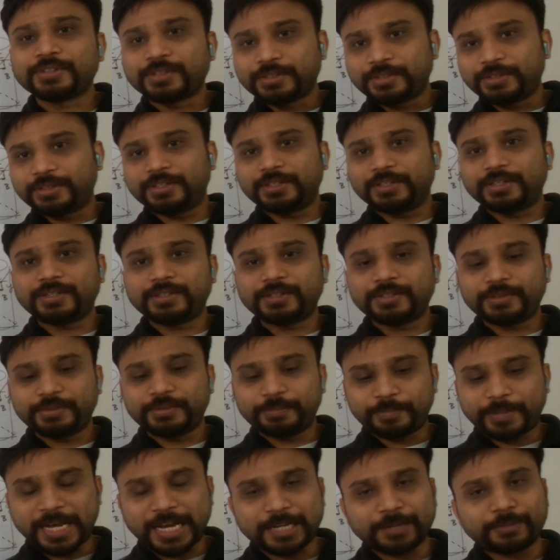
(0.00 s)
The
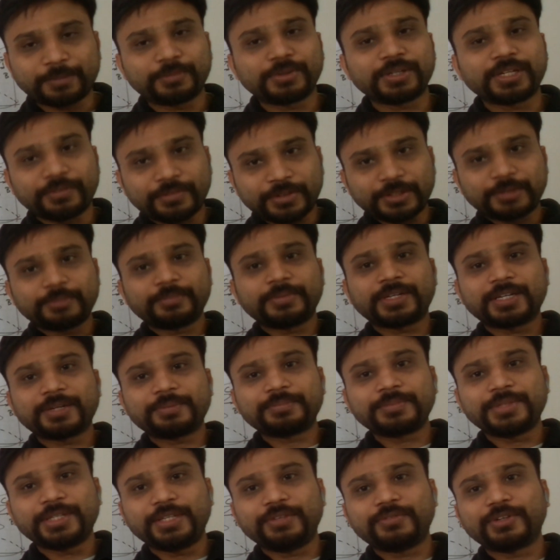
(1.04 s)
parabola will
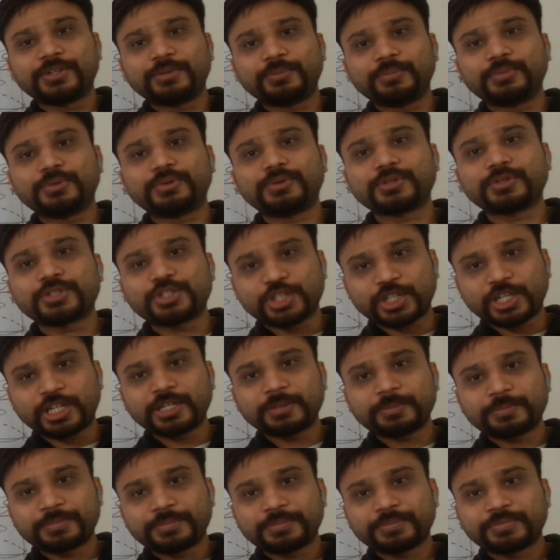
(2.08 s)
become even more
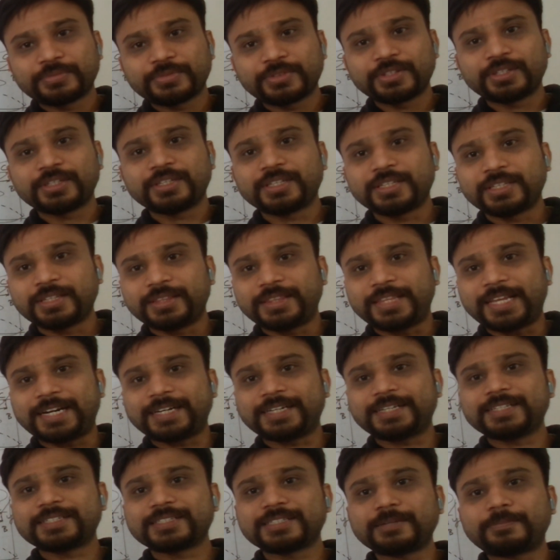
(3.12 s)
sharp.
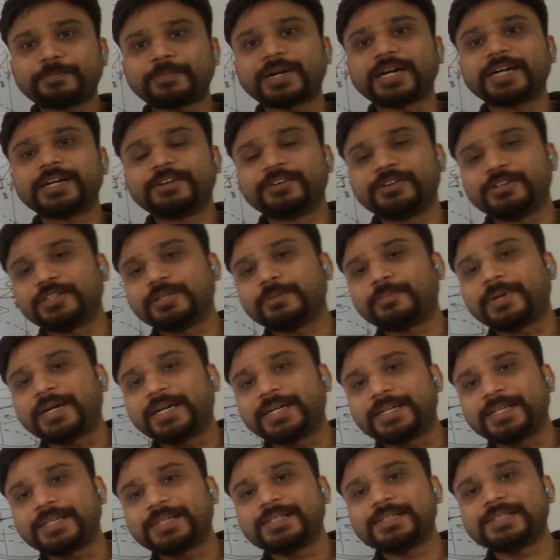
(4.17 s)
That is the
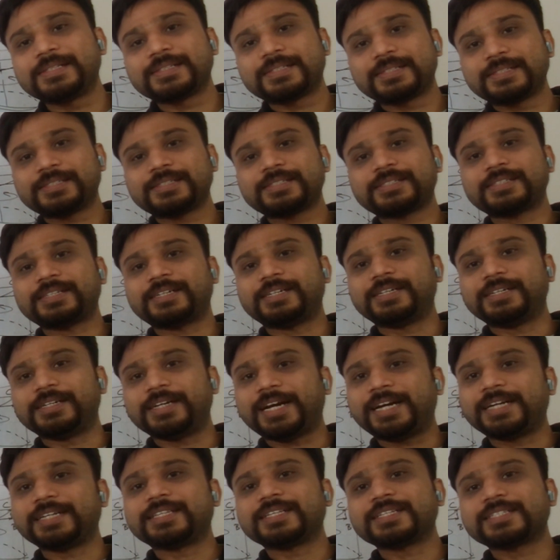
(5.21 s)
particles
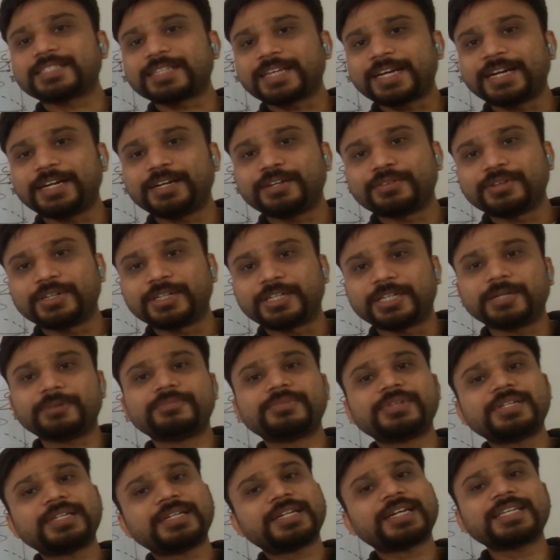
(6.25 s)
at the side of the
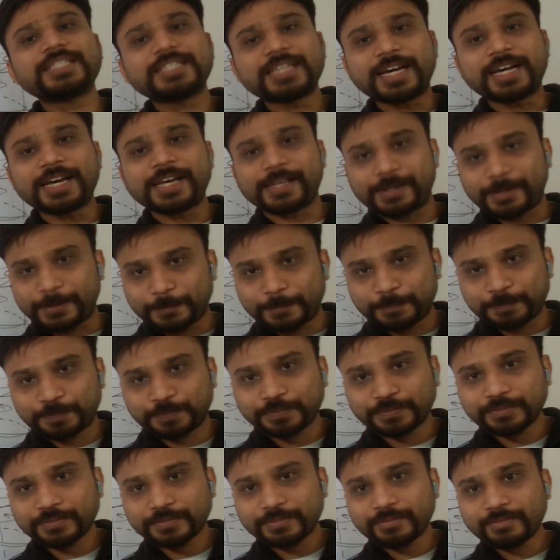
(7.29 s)
tub will rise high,
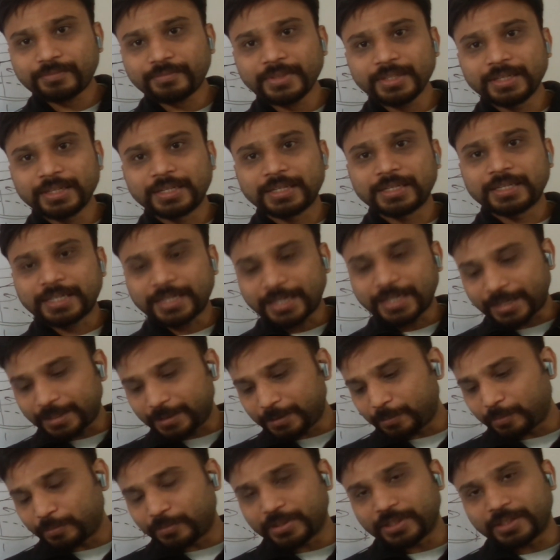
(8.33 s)
and
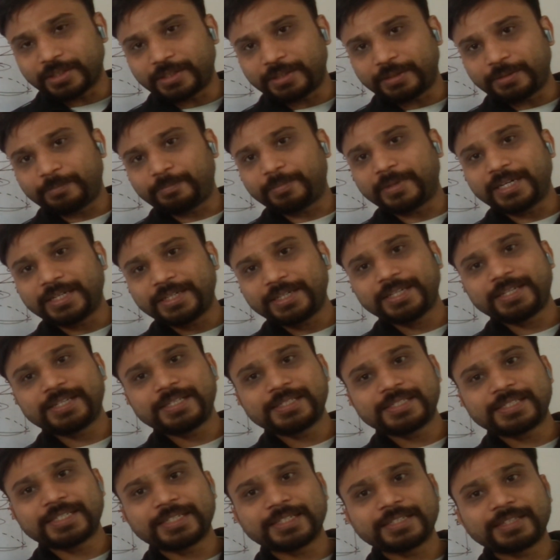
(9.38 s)
the
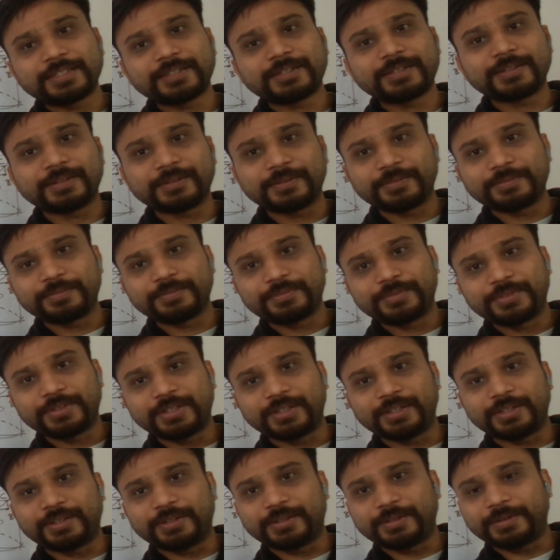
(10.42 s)
particles at
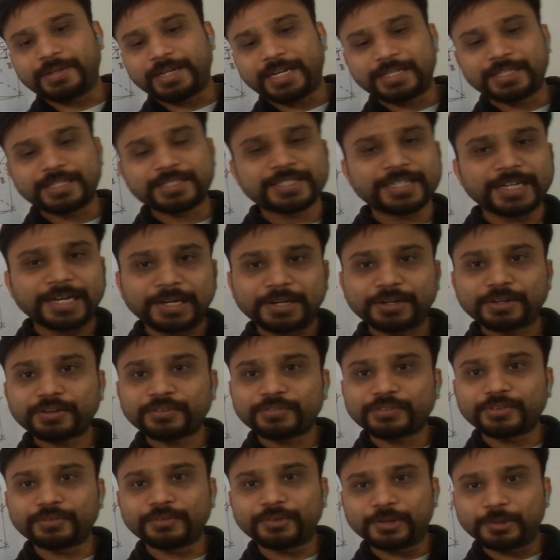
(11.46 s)
the center
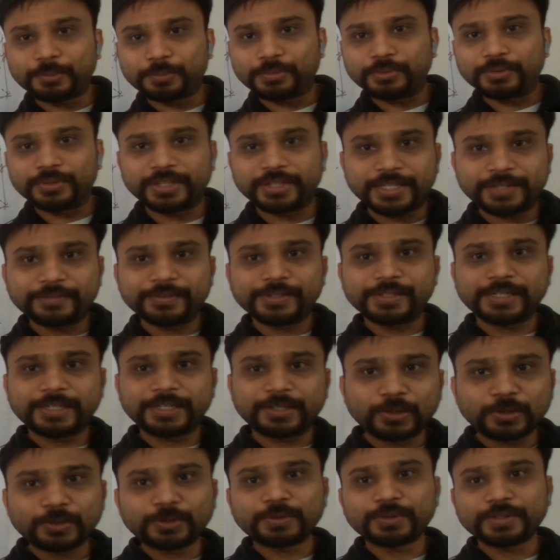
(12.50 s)
of the whirlpool they will
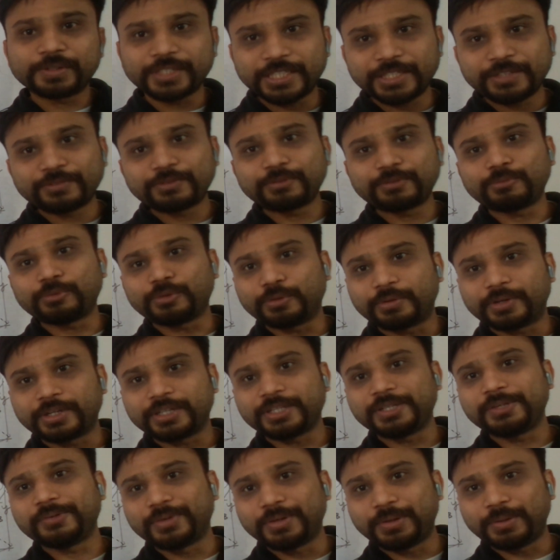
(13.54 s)
go even
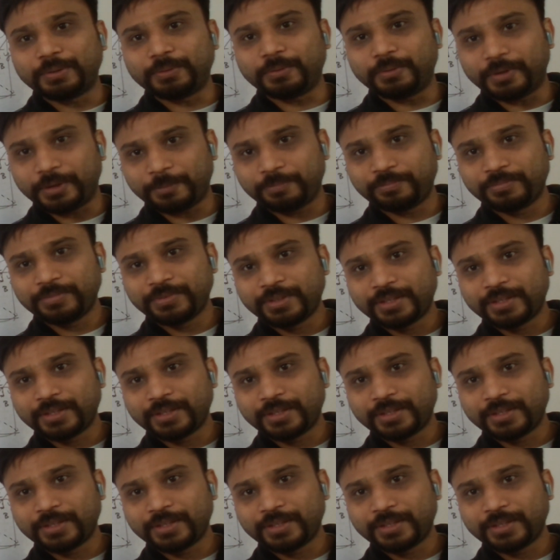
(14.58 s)
lower.